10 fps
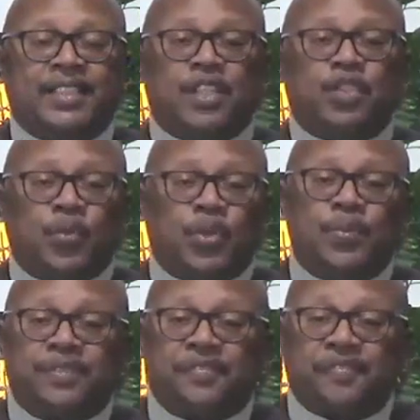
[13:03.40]
thought the world
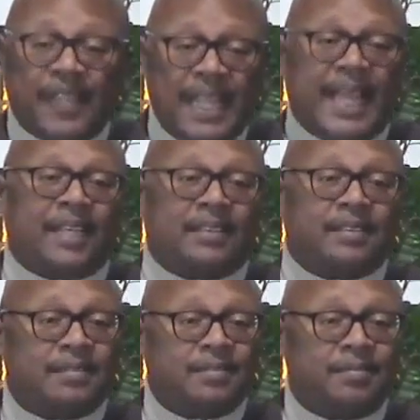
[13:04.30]
was flat.
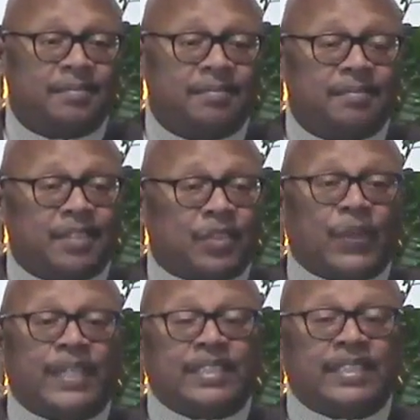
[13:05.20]

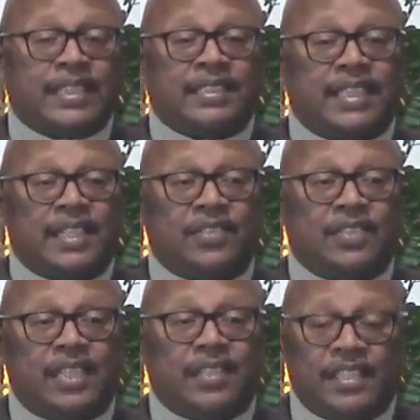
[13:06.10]
Crazy as that sounds
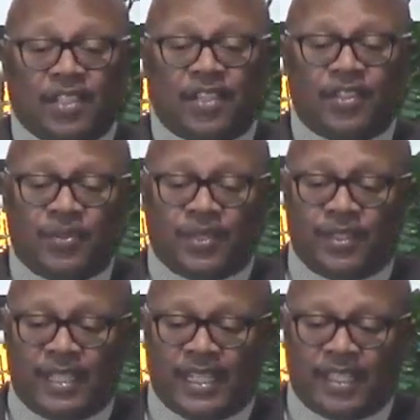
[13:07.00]
now, they thought you
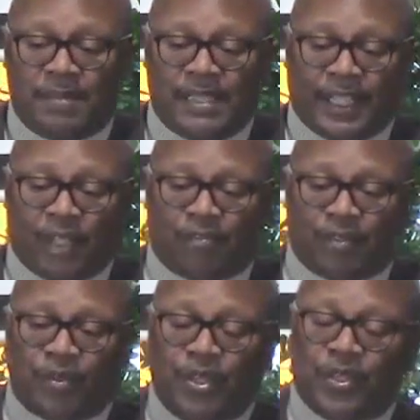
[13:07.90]
had to be
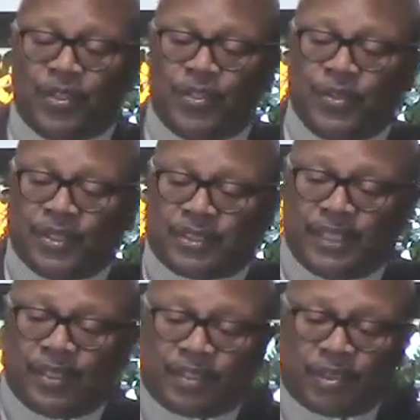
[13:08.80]
careful. You could
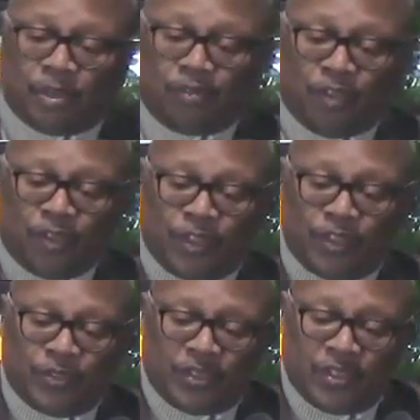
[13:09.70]
sail so far and
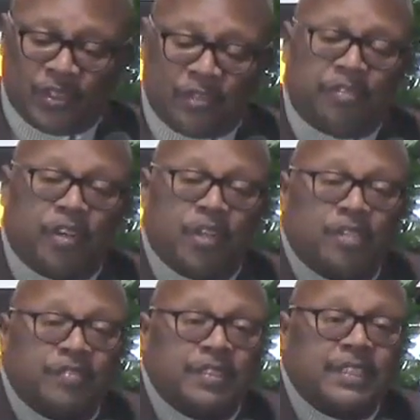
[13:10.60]
you could literally fall
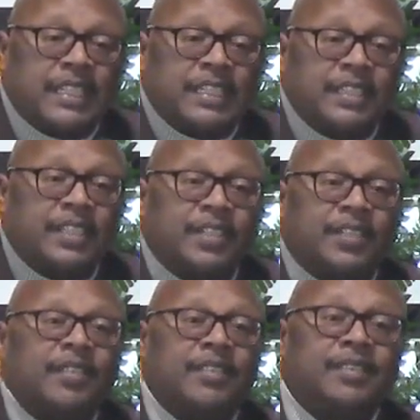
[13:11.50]
off the side of the
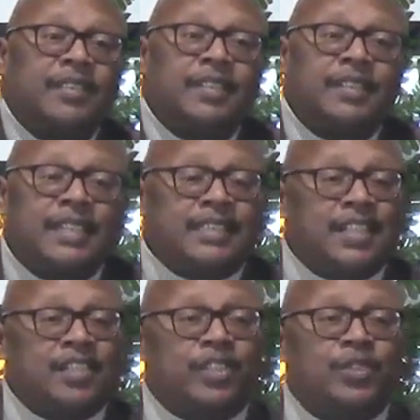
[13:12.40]
earth. That
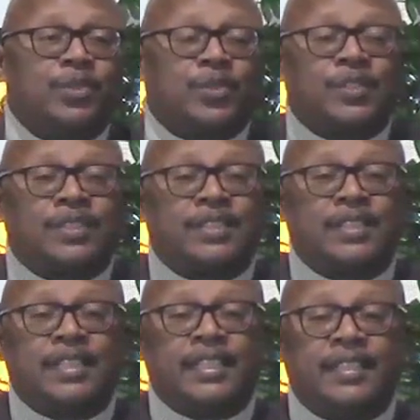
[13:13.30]
sounds ludicrous
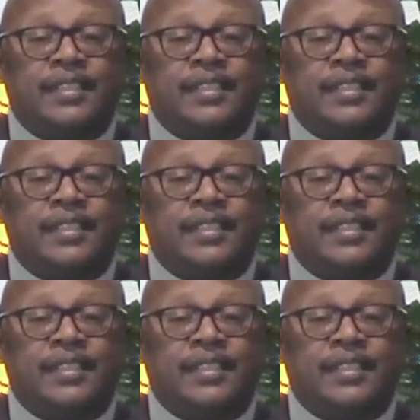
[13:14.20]
today.